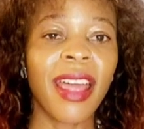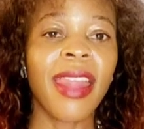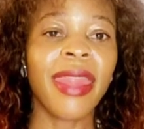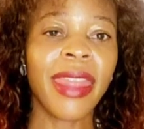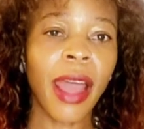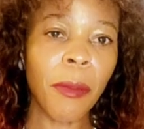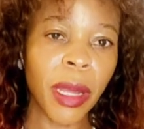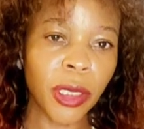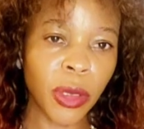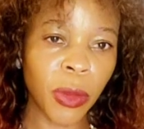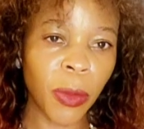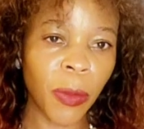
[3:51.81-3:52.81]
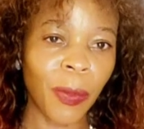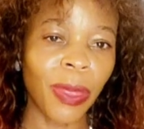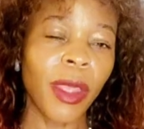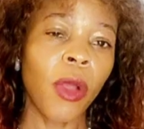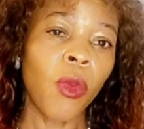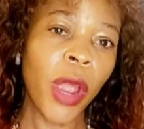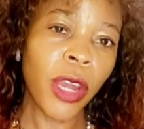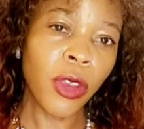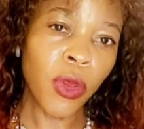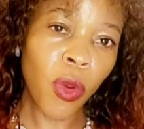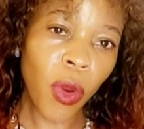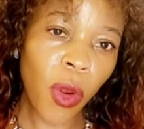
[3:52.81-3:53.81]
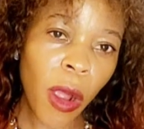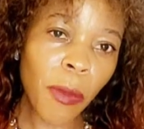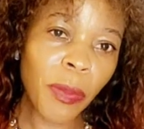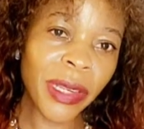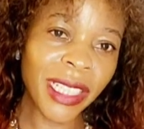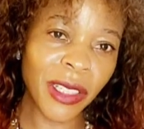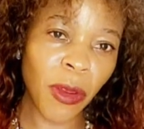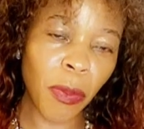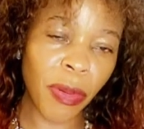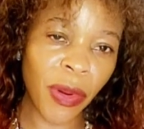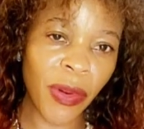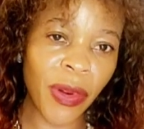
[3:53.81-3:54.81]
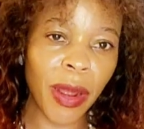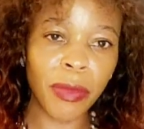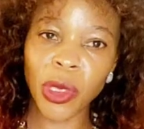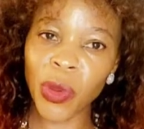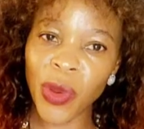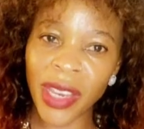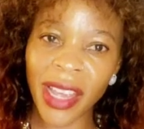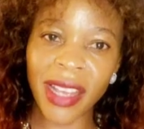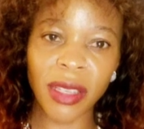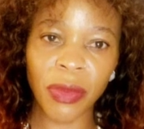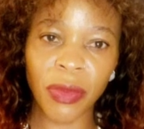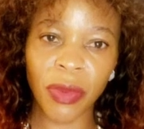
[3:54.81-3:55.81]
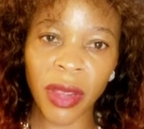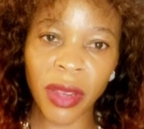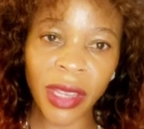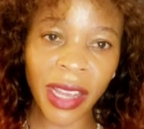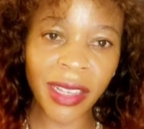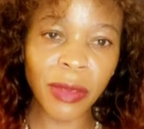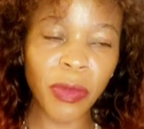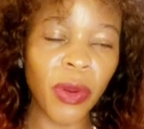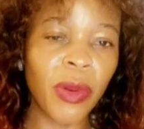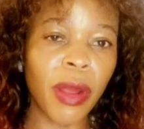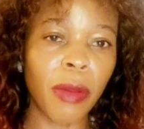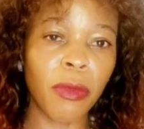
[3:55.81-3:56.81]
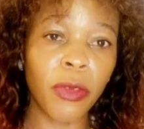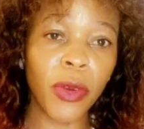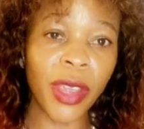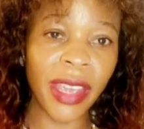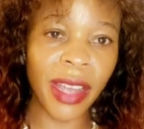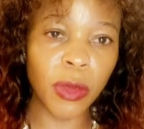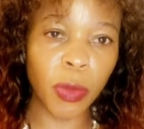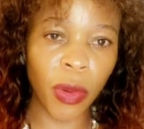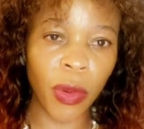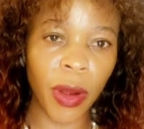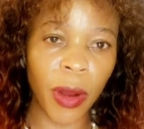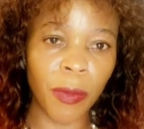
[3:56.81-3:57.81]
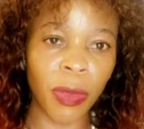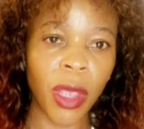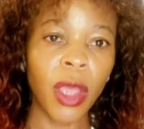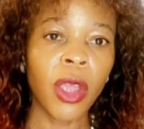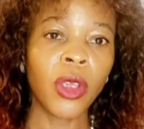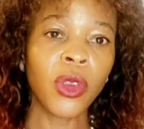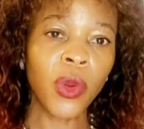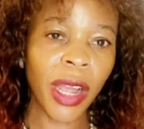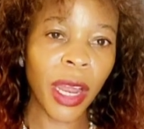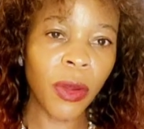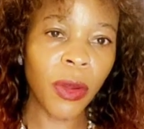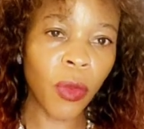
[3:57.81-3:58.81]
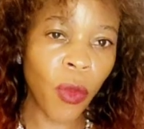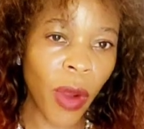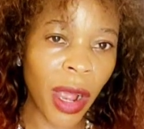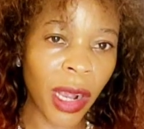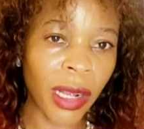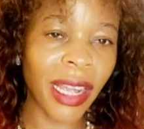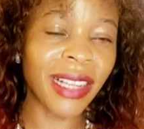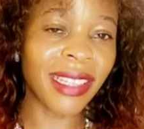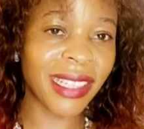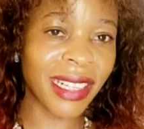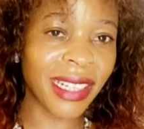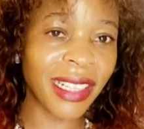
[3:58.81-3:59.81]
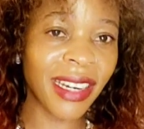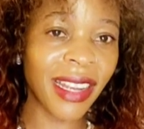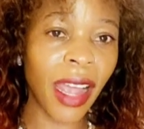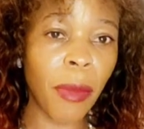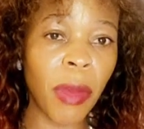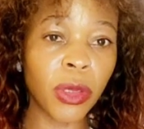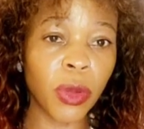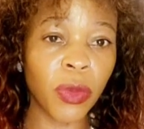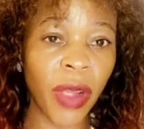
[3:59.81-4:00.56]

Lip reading: Number two, when you complete your program, 2 years, 3 years program, 4 years program, you can work a certain amount of